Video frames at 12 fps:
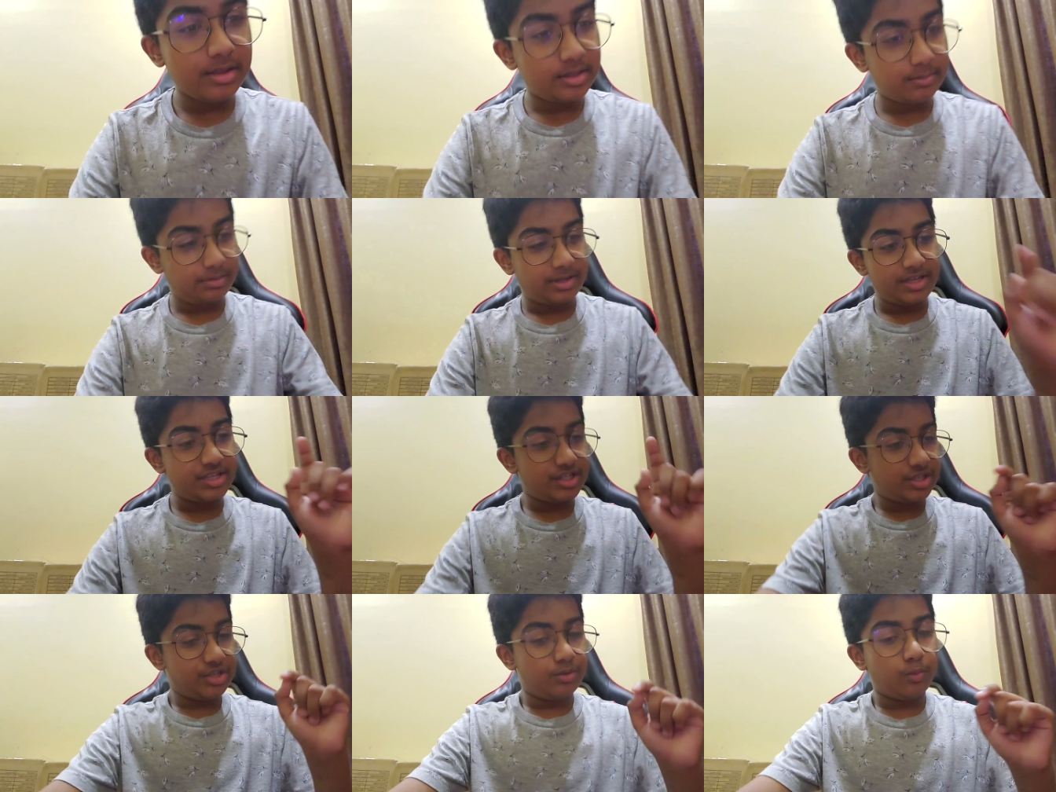The
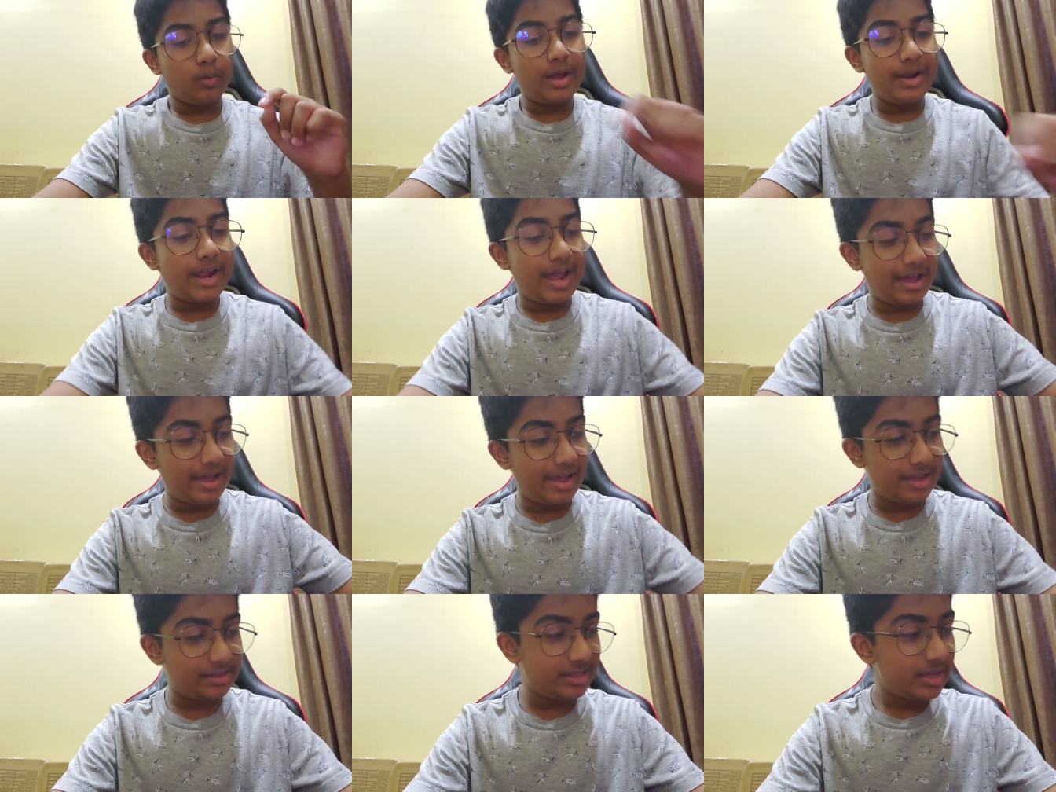PlayStation 1
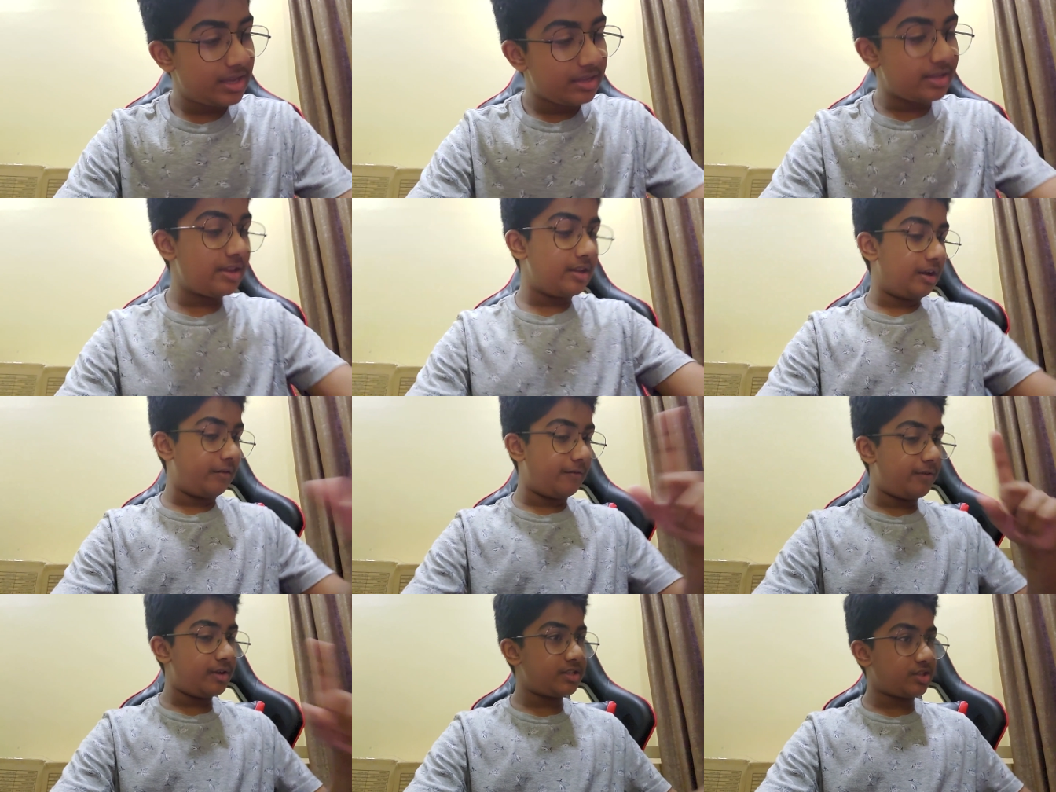has the
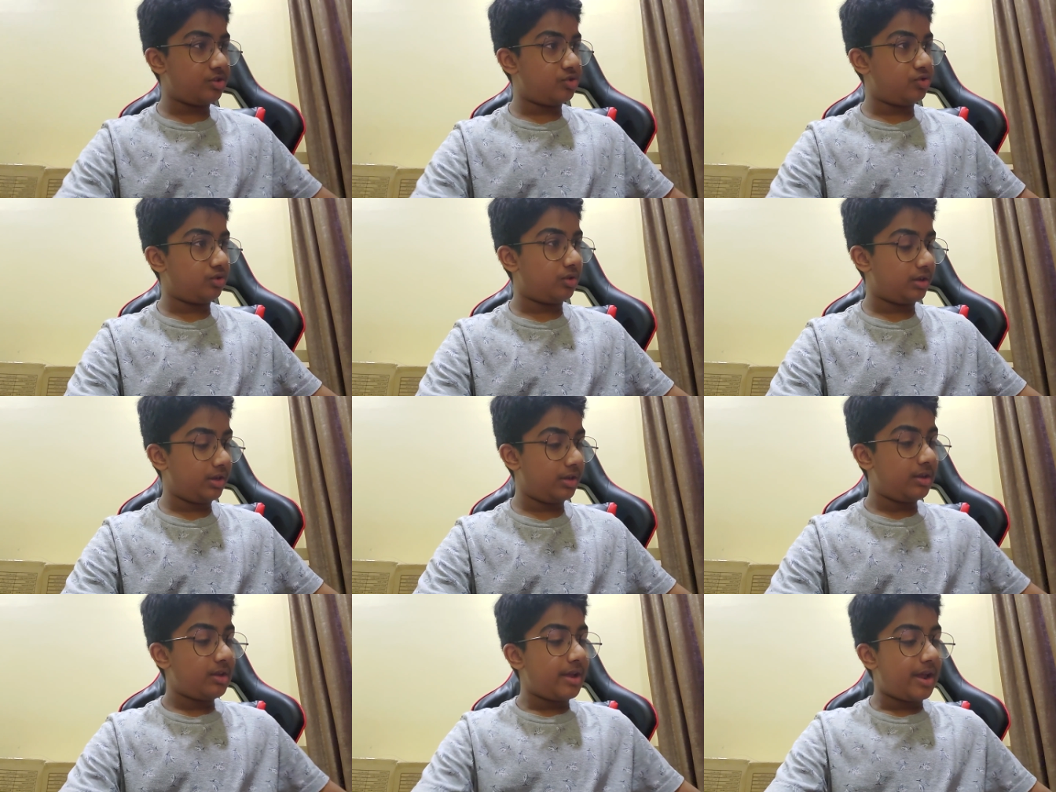first
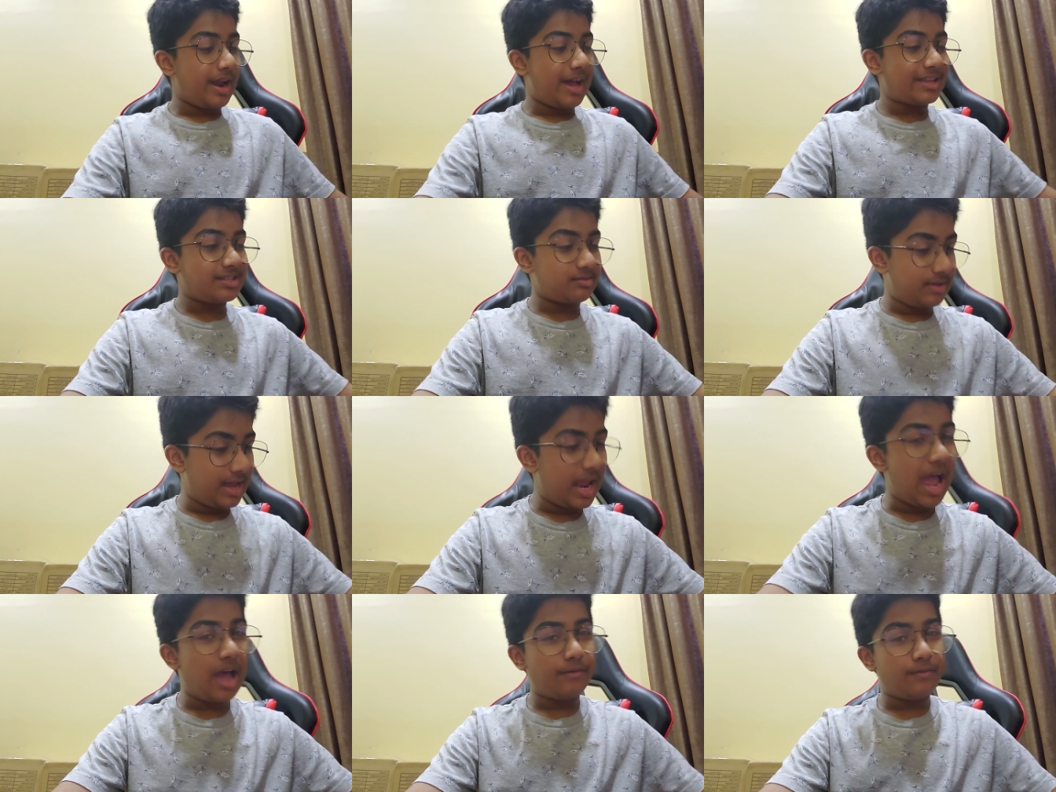controller and last we
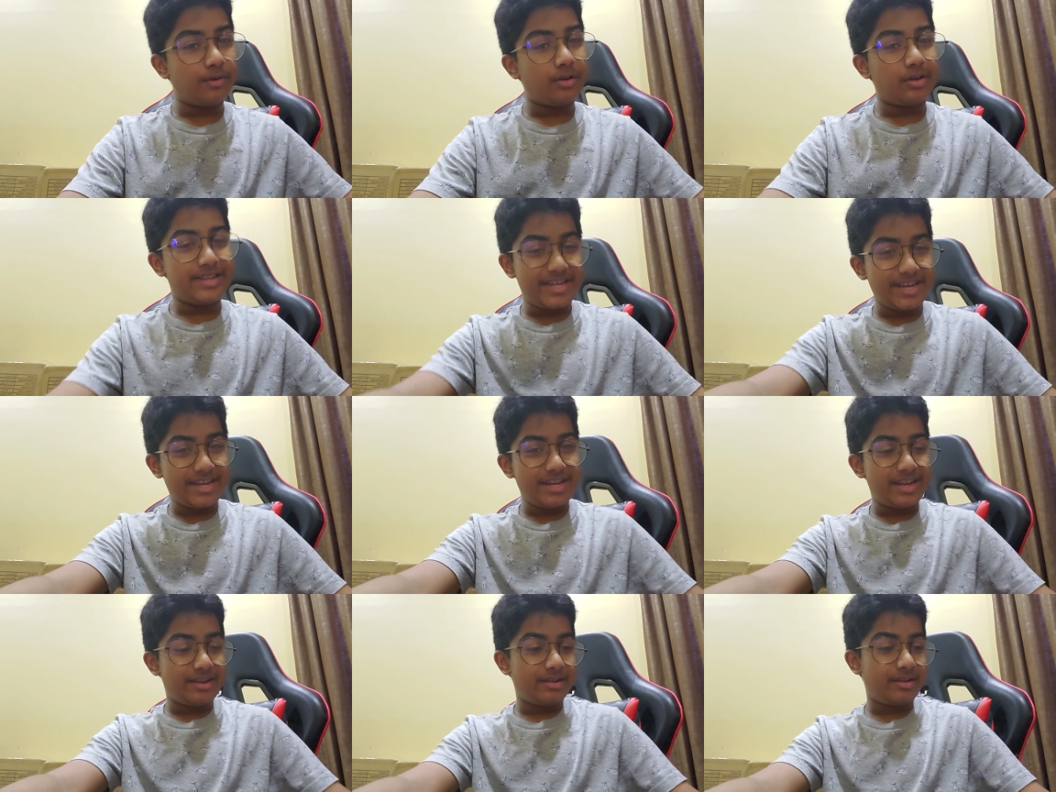have for
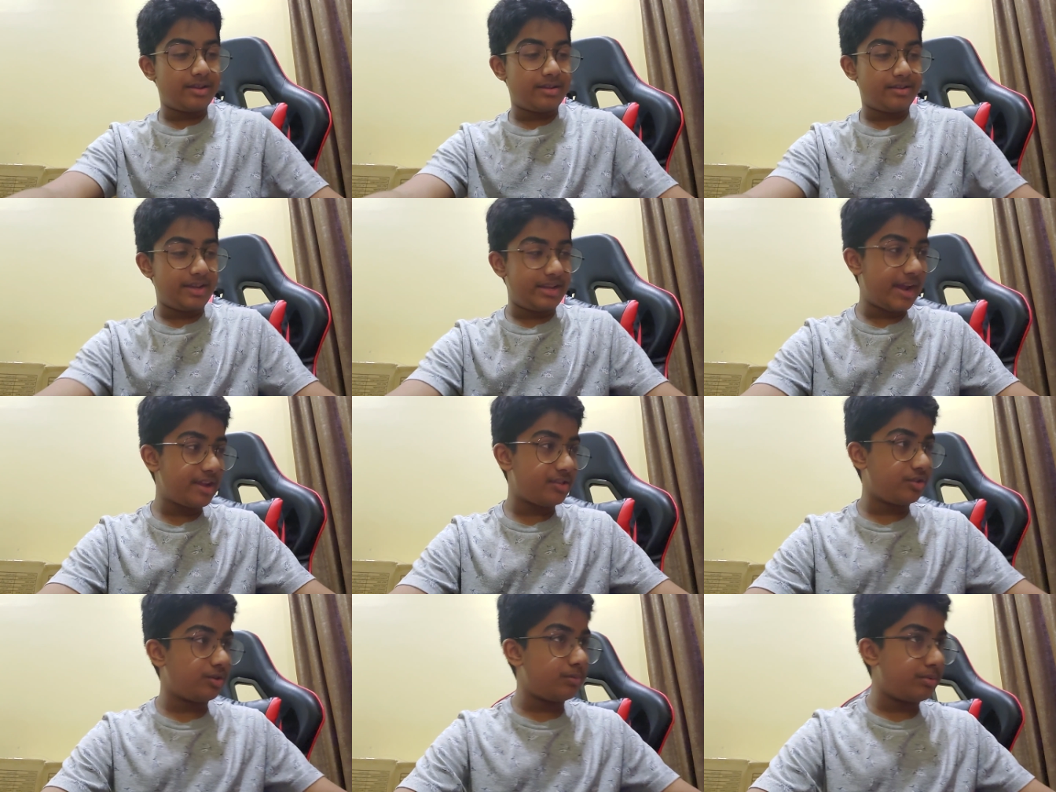the
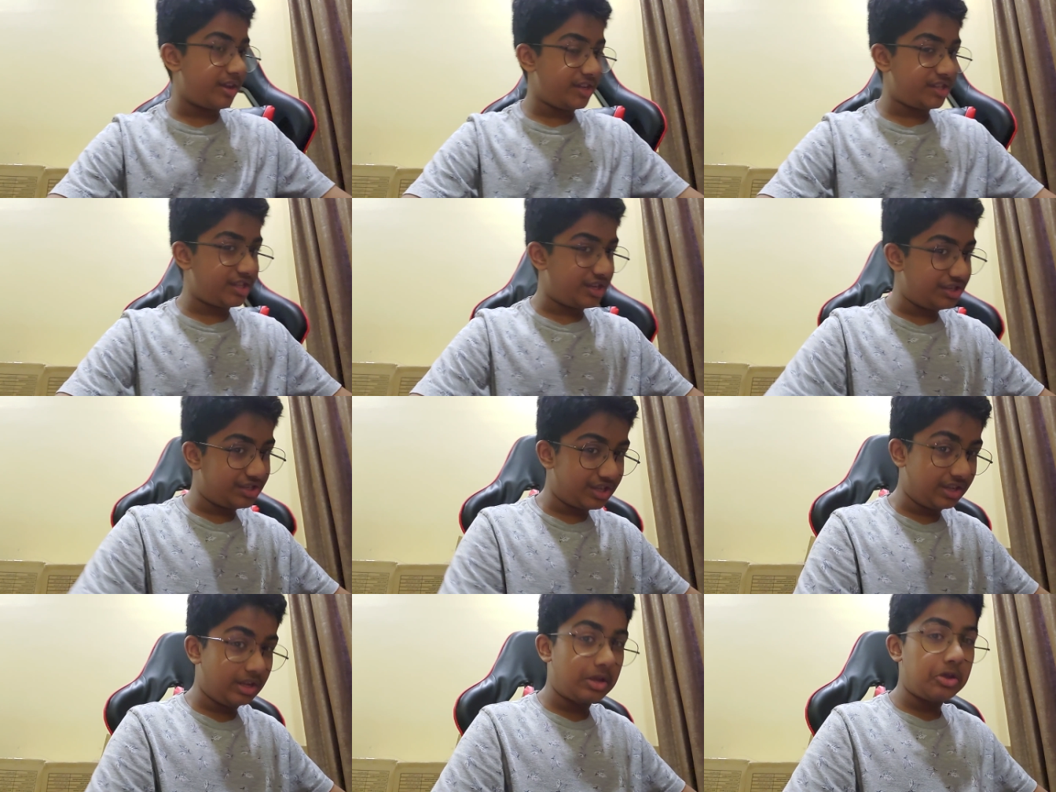Nintendo PlayStation.